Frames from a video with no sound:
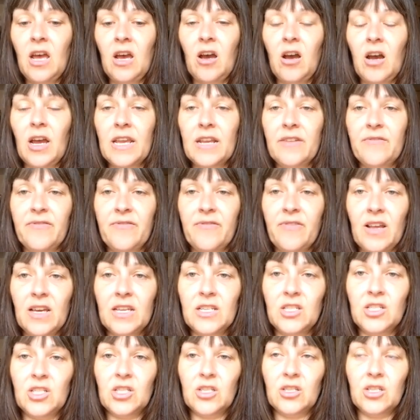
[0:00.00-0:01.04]
high
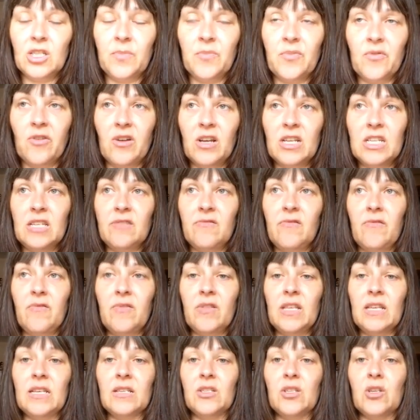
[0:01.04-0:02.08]
inflation, the price of
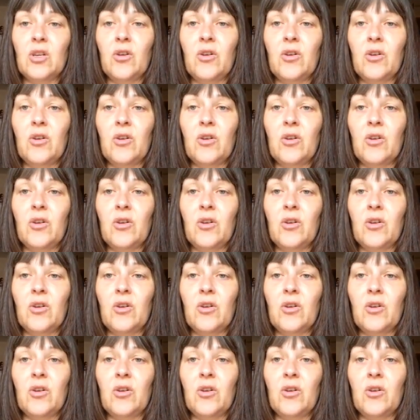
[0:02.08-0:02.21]
everything's